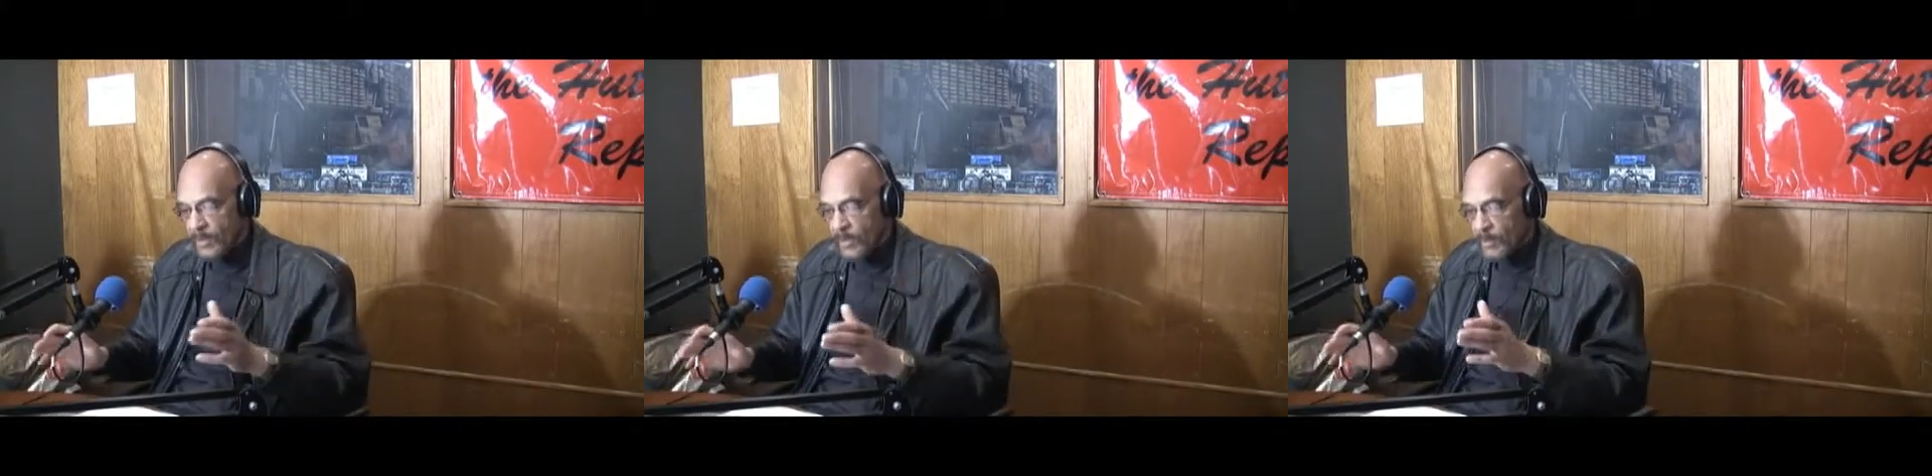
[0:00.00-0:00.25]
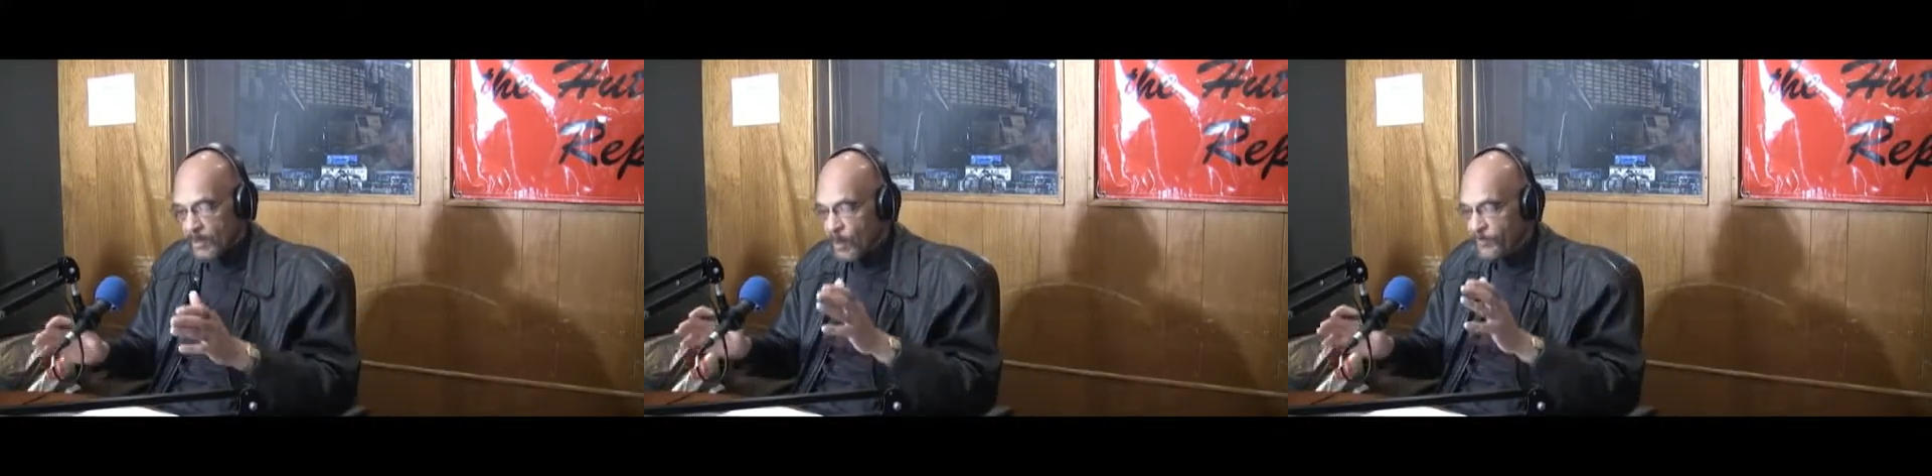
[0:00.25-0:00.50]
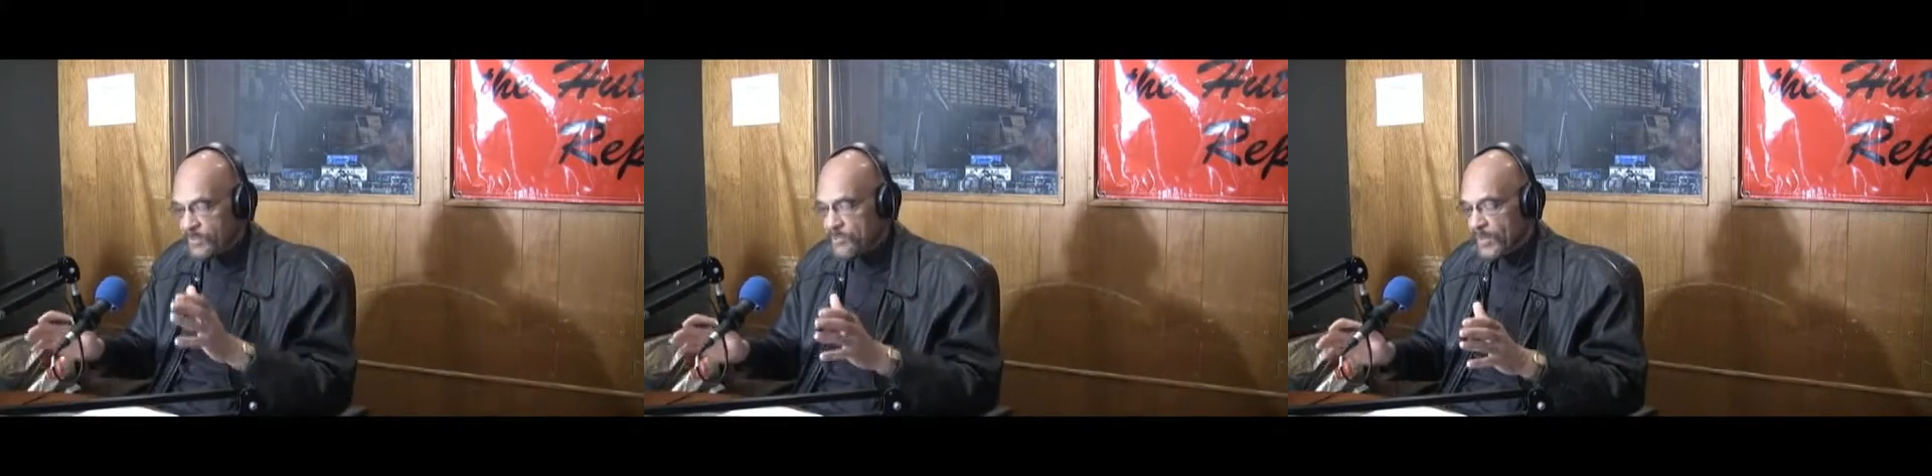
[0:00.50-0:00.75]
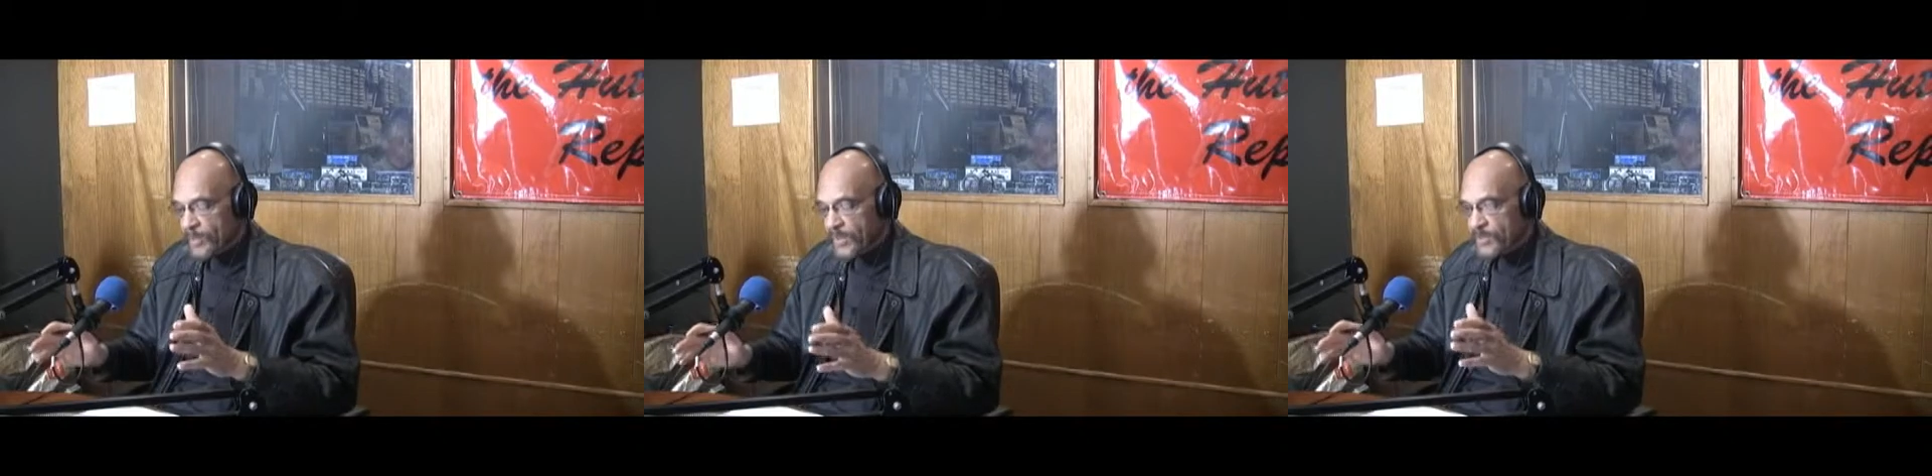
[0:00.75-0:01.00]
hopefully
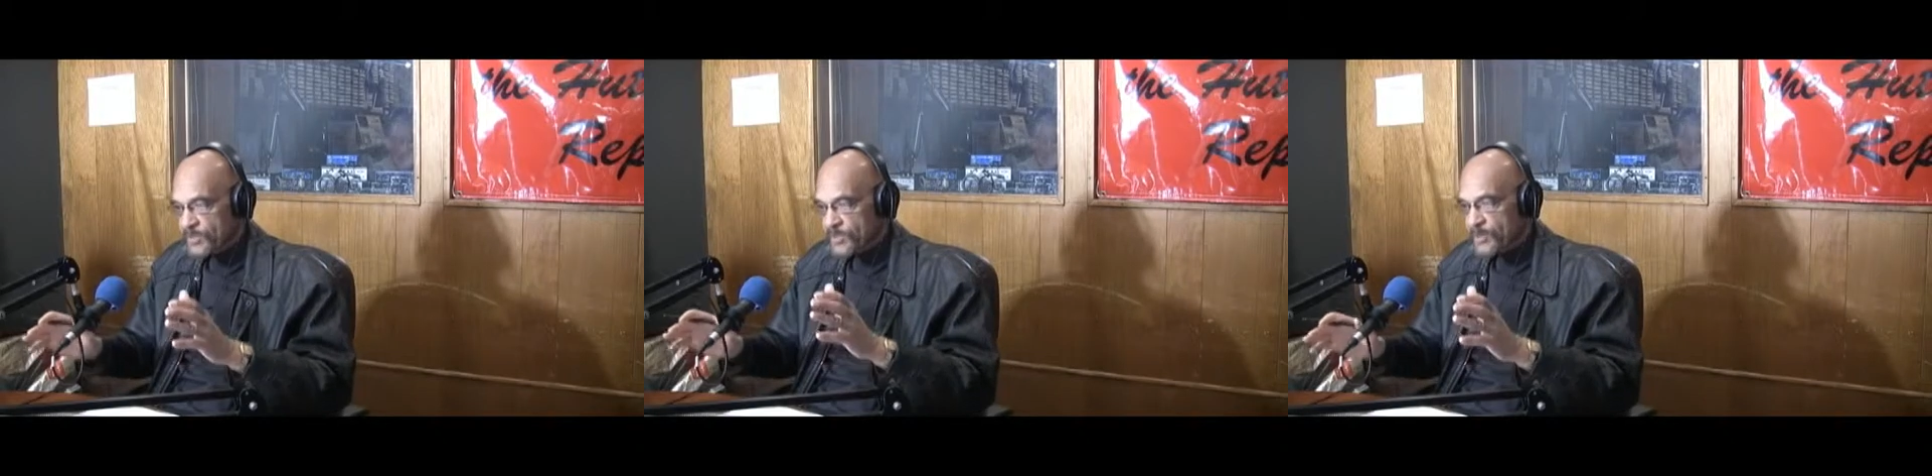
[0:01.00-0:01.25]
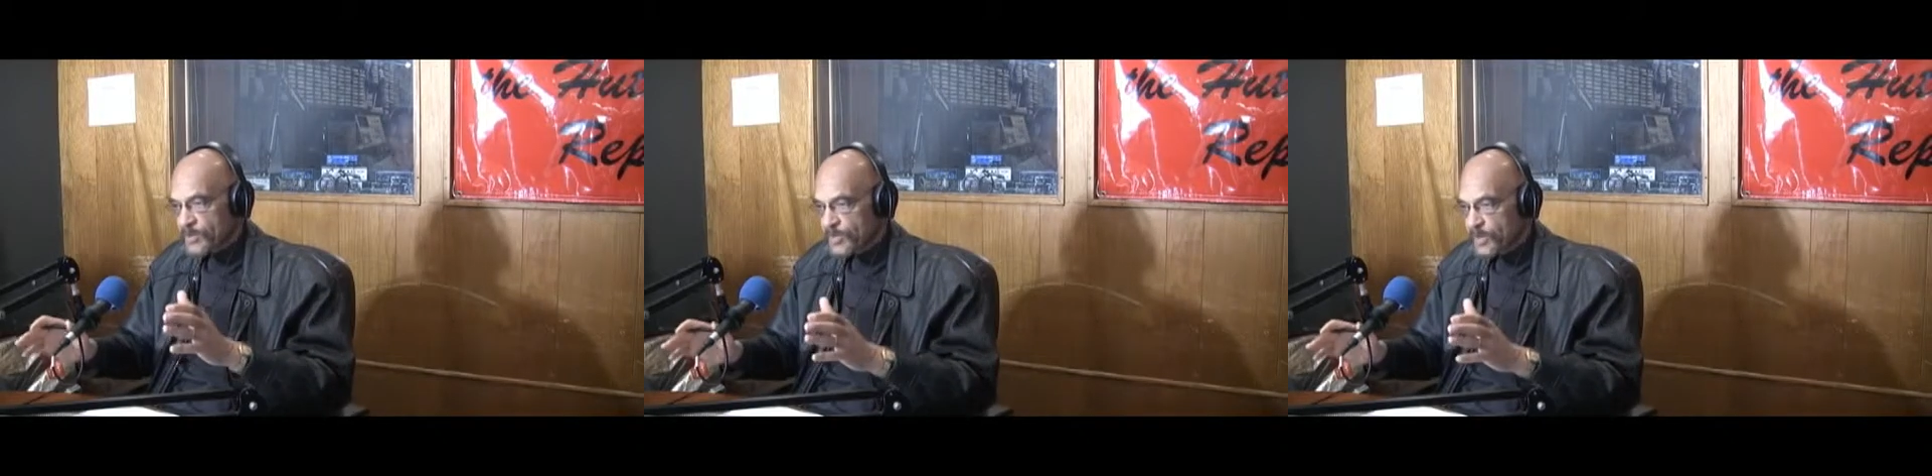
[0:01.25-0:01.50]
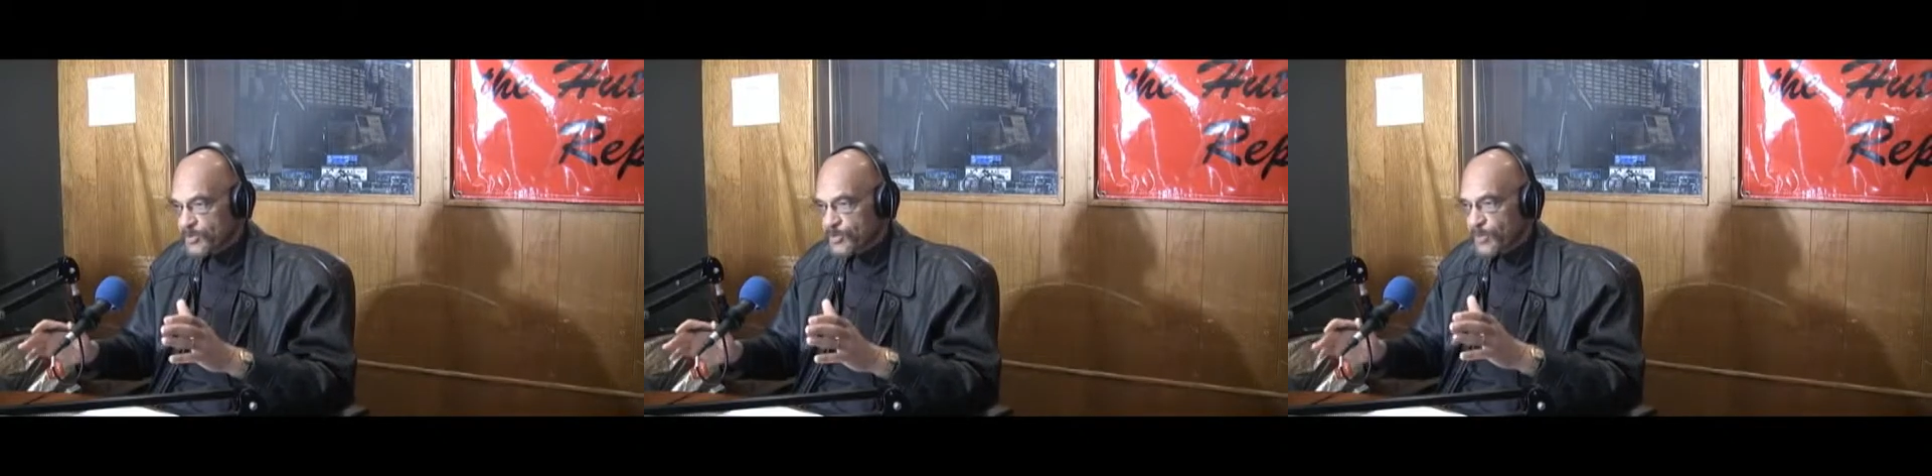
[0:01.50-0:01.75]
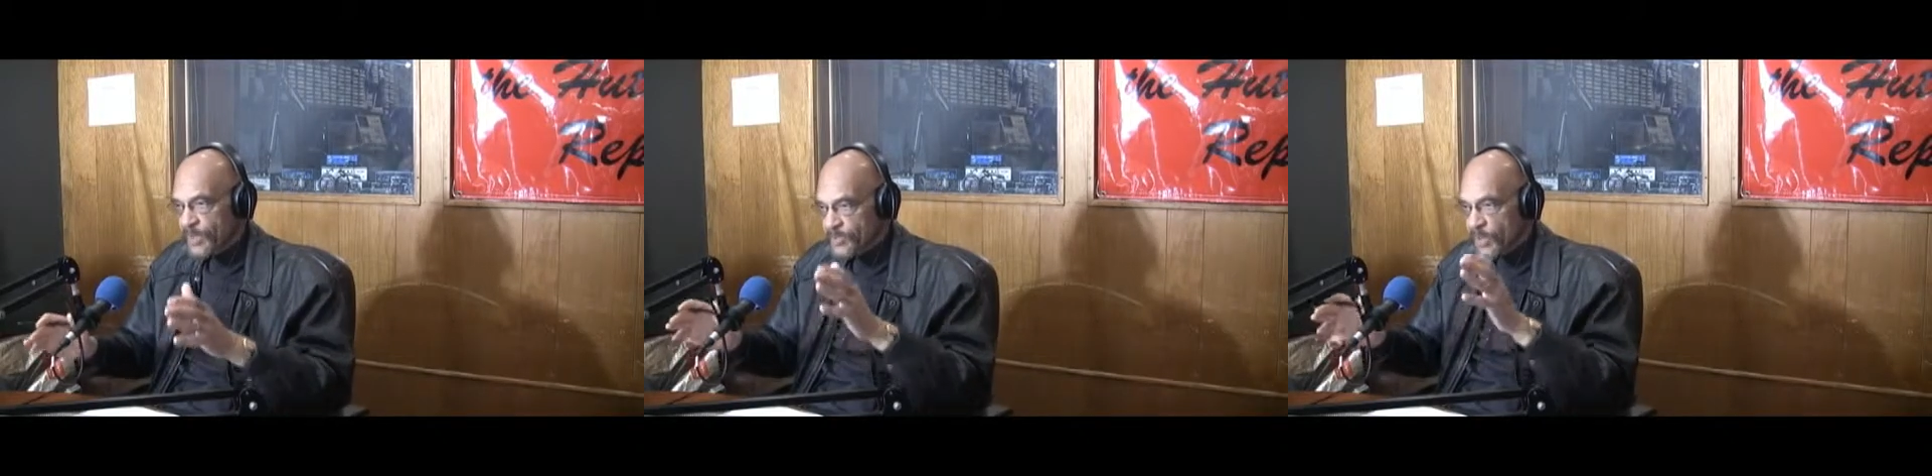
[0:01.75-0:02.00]
some of the concerns are
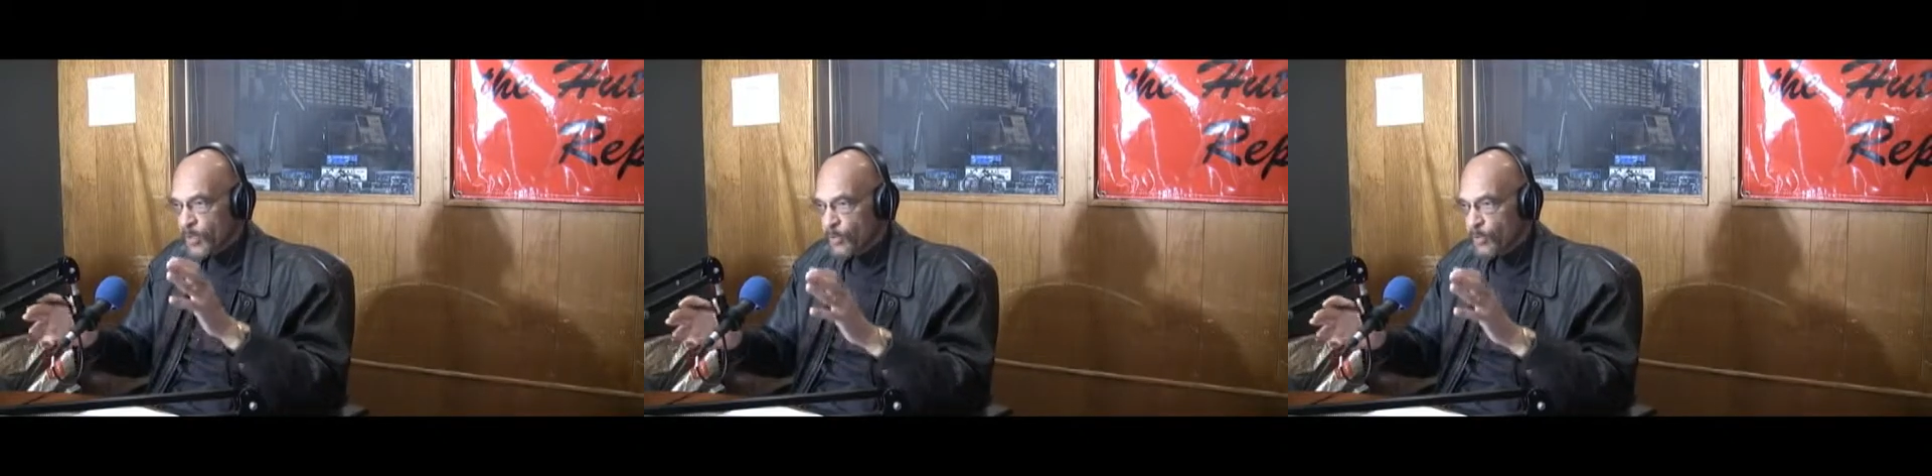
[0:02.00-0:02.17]
addressed.